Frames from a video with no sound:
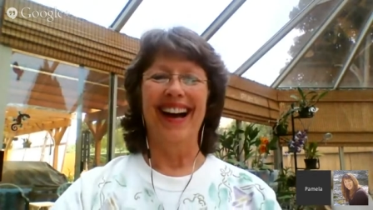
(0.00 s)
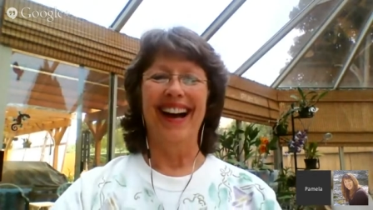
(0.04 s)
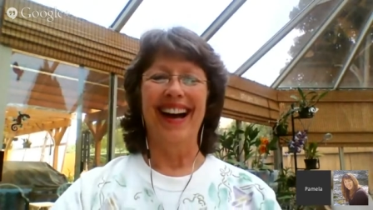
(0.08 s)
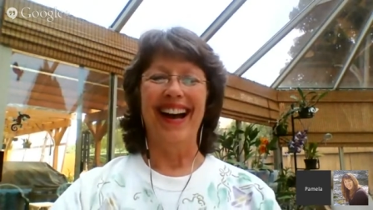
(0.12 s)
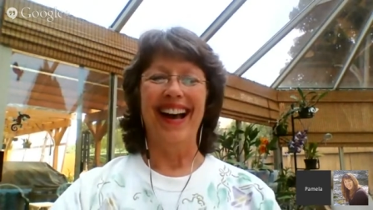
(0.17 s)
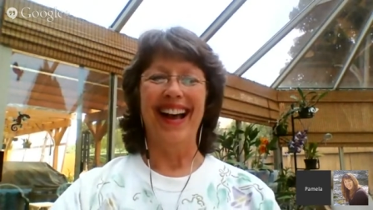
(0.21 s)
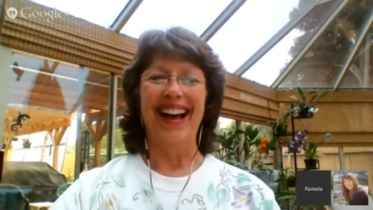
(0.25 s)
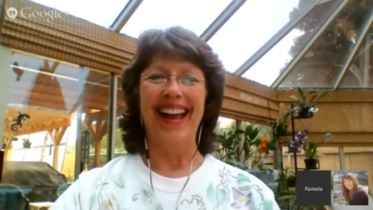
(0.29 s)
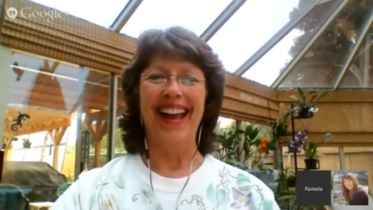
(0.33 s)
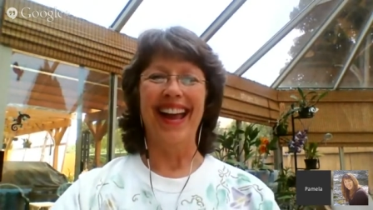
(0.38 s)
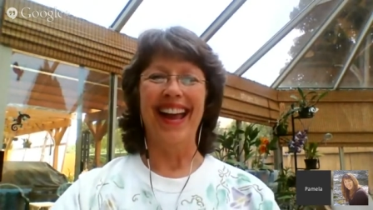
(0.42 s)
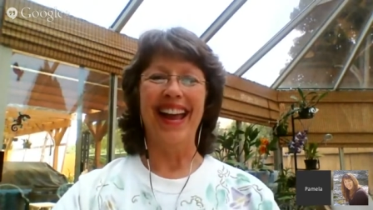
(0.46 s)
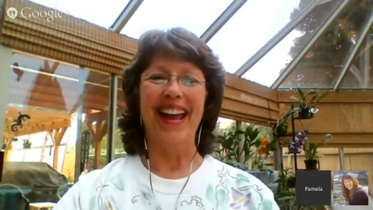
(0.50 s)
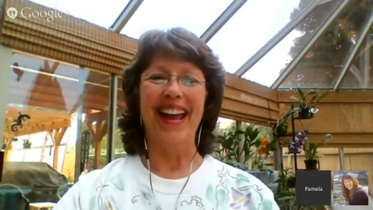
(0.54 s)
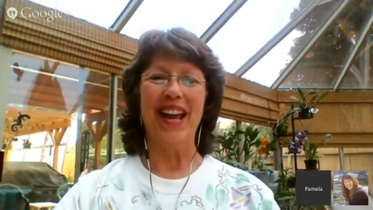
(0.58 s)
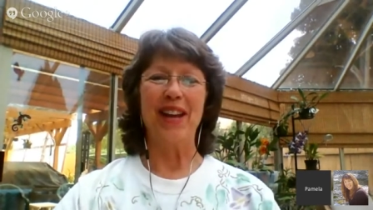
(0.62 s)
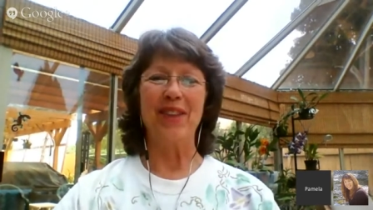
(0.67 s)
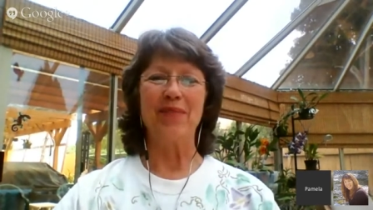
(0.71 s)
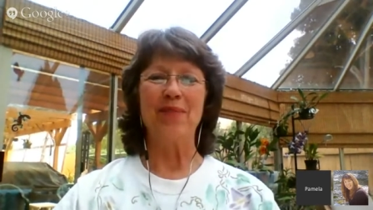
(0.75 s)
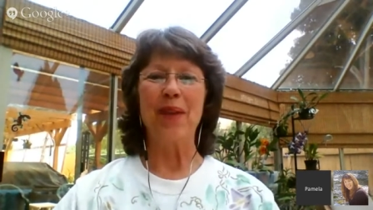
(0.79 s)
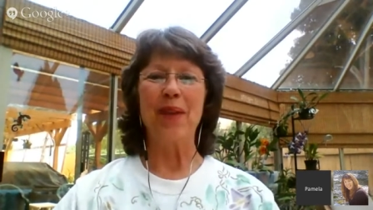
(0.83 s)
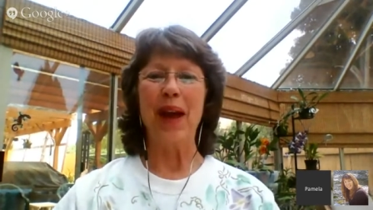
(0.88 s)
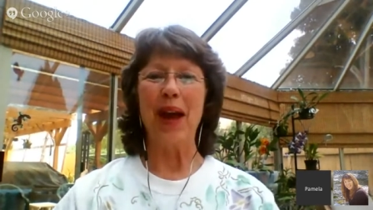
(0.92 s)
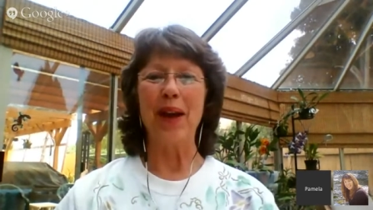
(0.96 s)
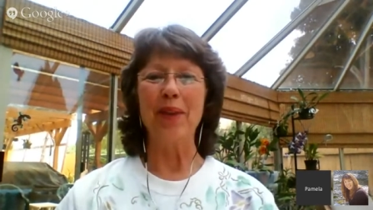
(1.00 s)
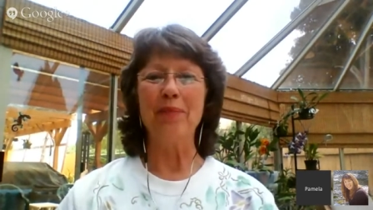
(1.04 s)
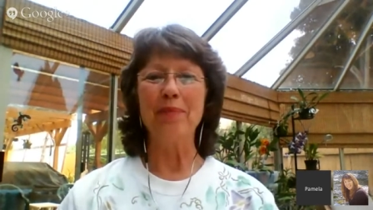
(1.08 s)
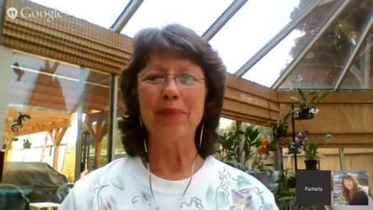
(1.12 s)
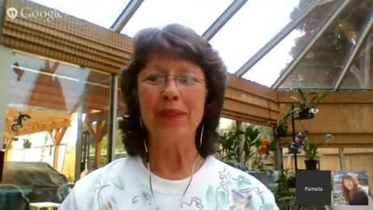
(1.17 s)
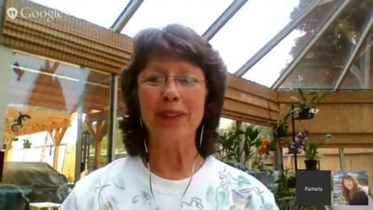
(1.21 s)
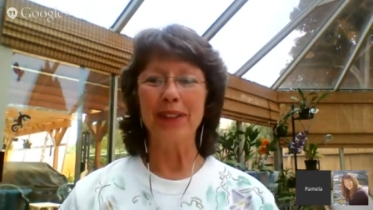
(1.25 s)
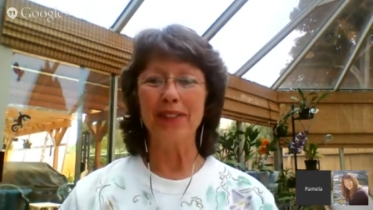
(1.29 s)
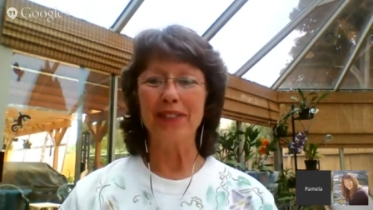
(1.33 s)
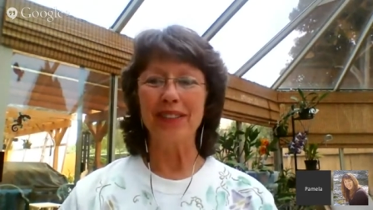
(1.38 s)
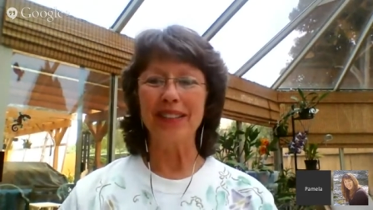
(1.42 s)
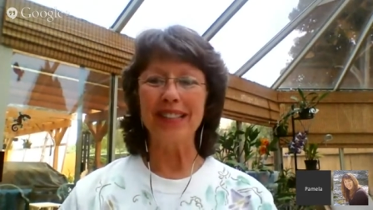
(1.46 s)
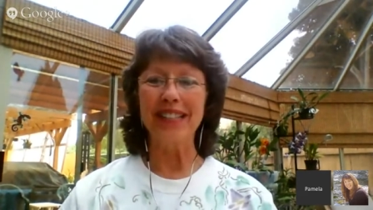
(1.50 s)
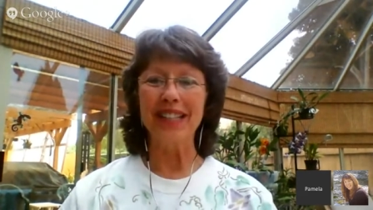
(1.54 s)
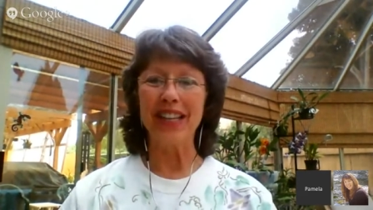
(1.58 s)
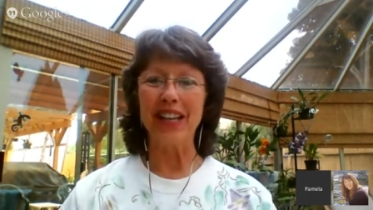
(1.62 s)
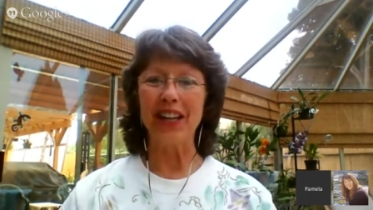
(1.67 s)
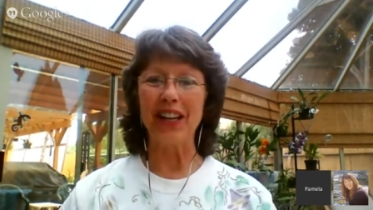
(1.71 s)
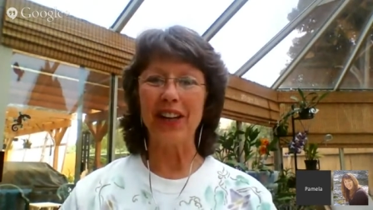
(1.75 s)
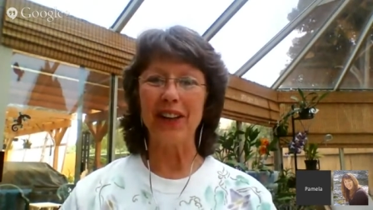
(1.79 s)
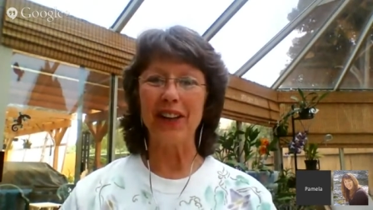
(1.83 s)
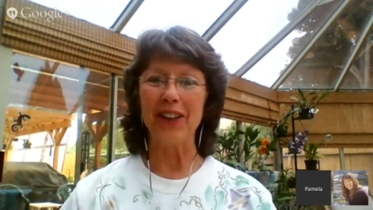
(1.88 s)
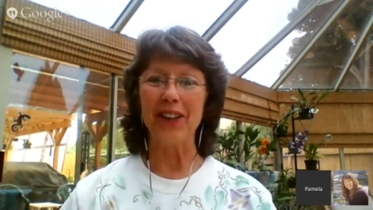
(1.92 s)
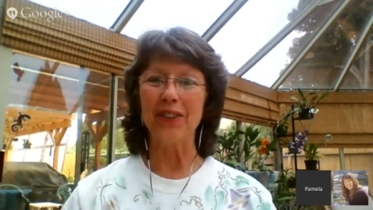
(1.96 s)
Hey, Pam Bivans
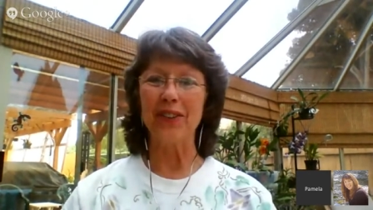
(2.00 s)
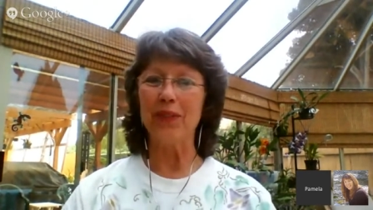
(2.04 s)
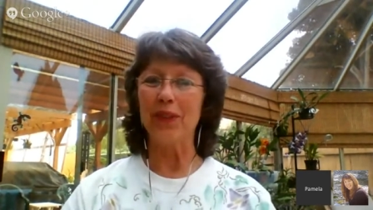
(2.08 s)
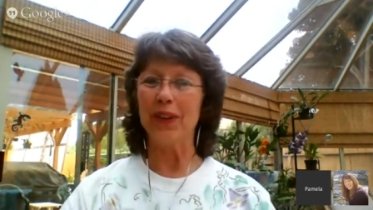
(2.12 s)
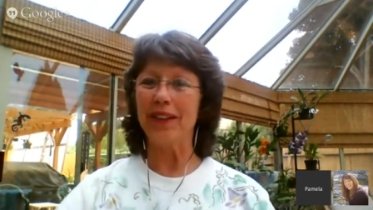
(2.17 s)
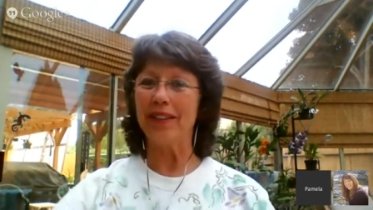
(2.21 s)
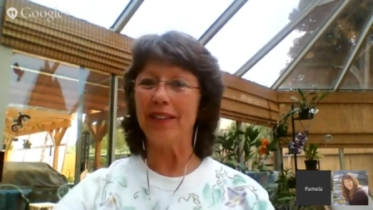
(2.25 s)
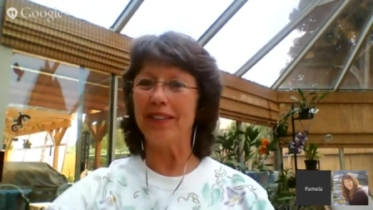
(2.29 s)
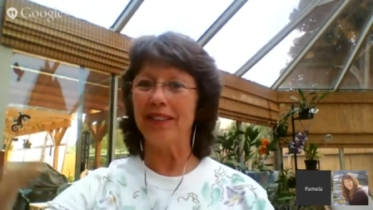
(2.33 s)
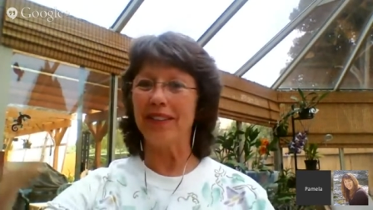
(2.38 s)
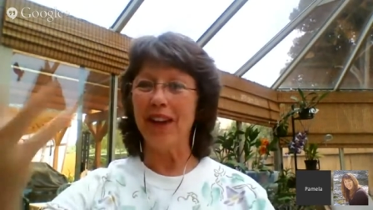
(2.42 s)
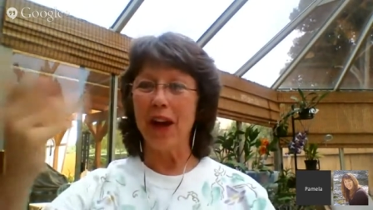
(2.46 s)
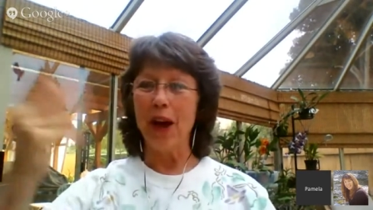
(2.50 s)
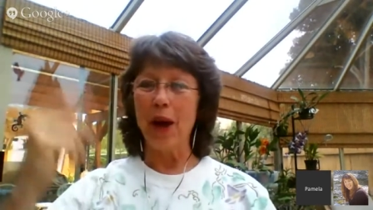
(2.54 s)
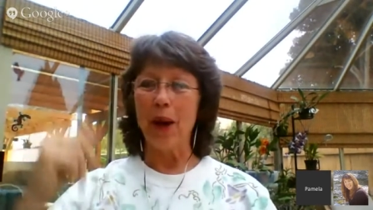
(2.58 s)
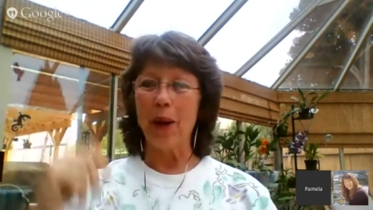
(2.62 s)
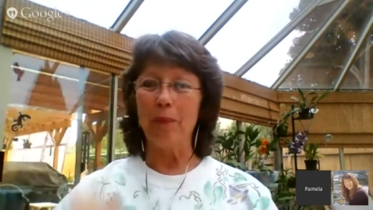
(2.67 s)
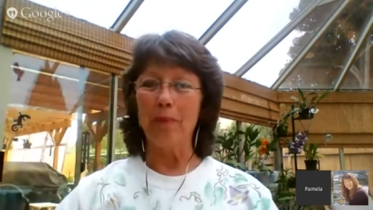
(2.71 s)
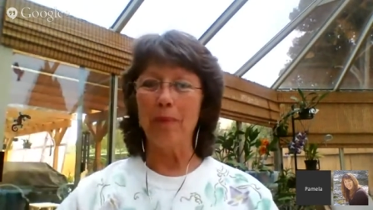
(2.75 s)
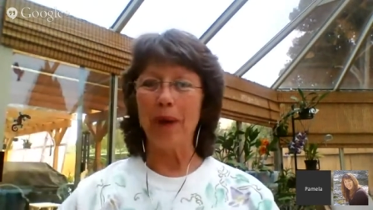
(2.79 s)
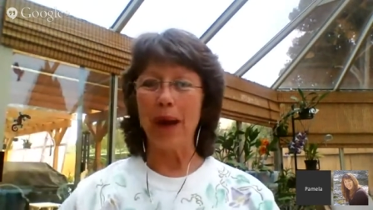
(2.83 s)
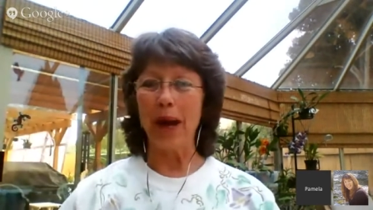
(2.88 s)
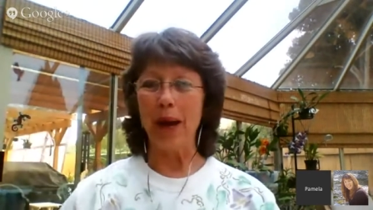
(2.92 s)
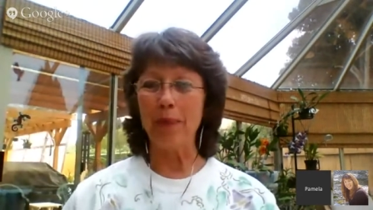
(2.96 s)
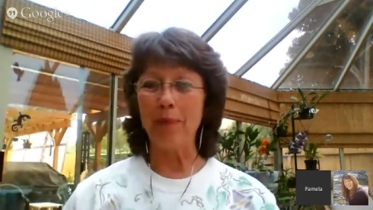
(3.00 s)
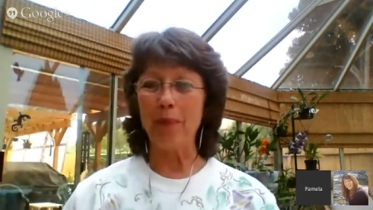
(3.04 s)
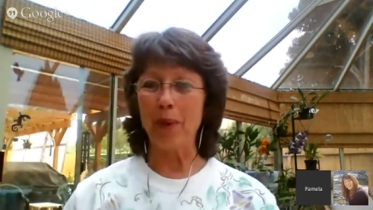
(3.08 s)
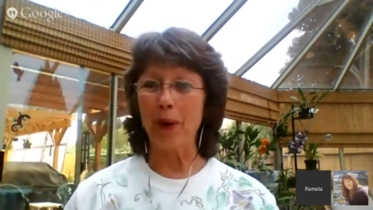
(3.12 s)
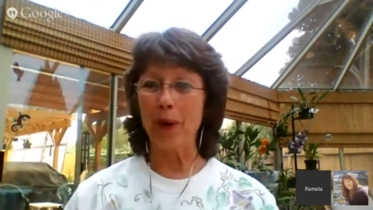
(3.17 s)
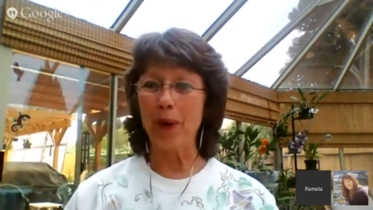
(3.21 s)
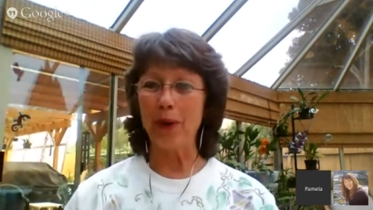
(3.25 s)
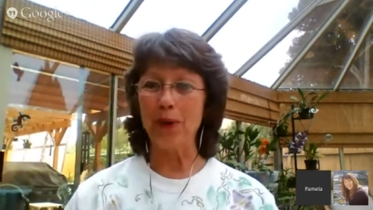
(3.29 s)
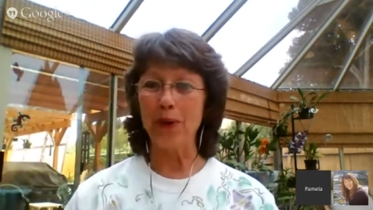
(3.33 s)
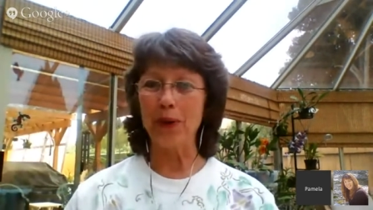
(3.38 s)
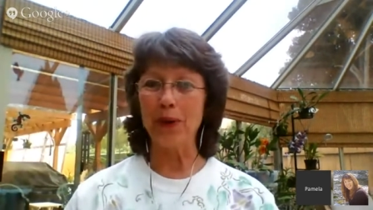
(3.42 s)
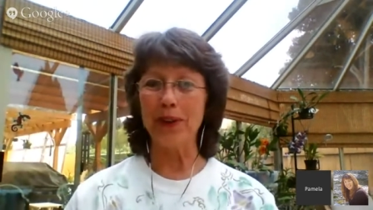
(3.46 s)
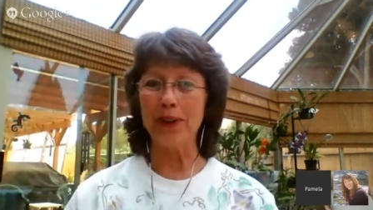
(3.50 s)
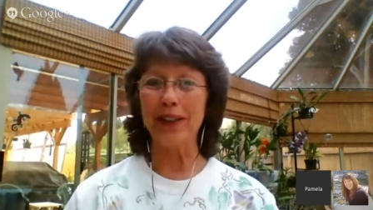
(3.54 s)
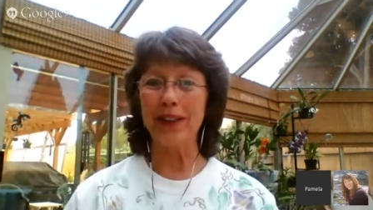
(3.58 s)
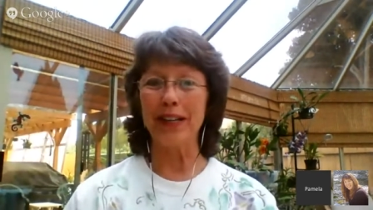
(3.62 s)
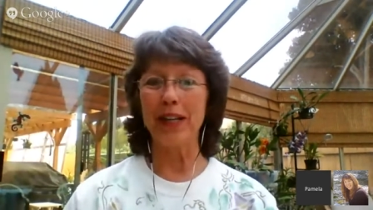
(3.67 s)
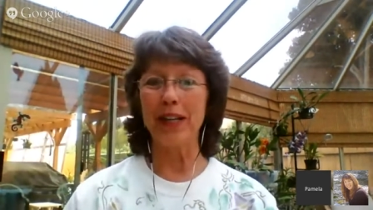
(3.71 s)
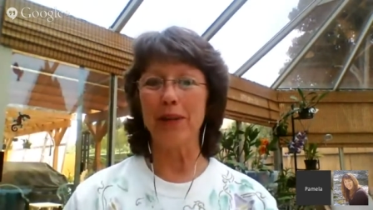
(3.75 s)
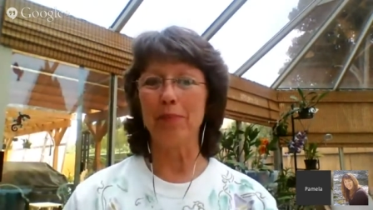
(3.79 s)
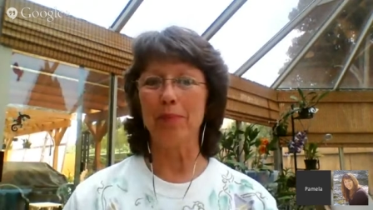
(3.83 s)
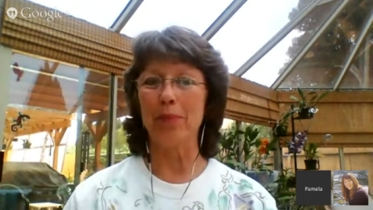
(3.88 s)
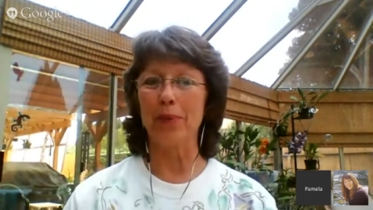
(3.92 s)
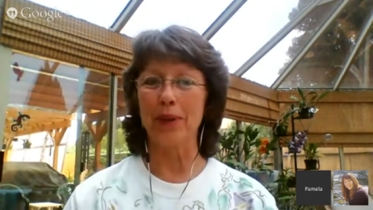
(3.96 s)
here with my partner
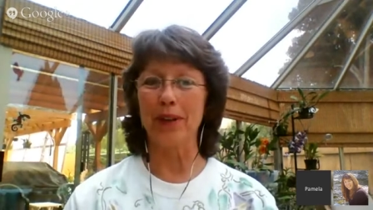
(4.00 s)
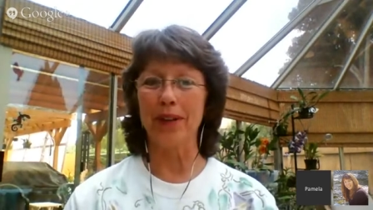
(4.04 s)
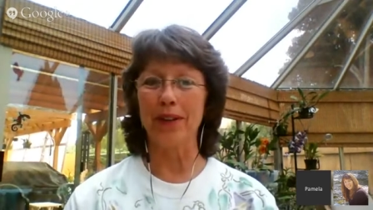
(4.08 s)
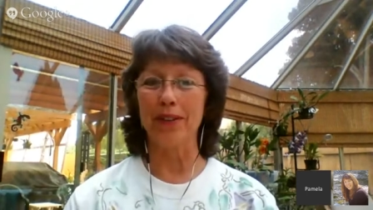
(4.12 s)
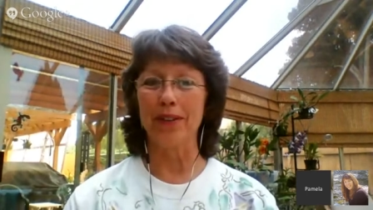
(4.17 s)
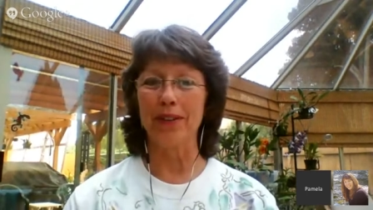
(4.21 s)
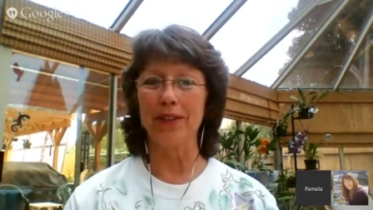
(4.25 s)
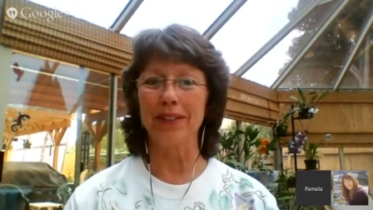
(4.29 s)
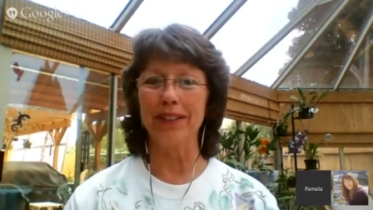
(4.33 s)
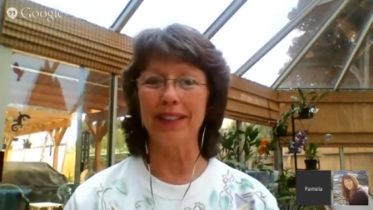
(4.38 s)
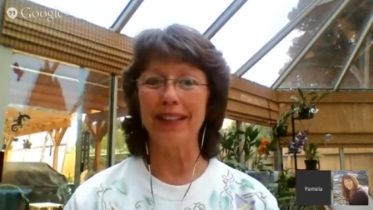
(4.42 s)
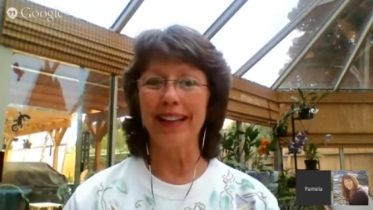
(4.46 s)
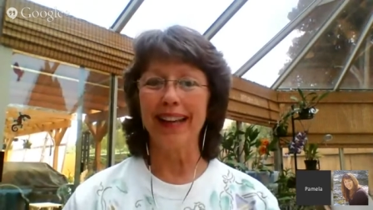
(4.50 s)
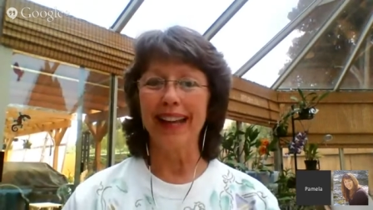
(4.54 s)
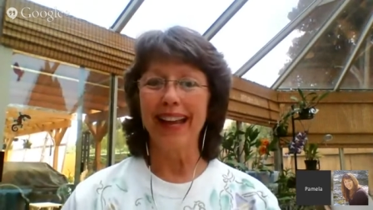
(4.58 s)
Kim Brillon,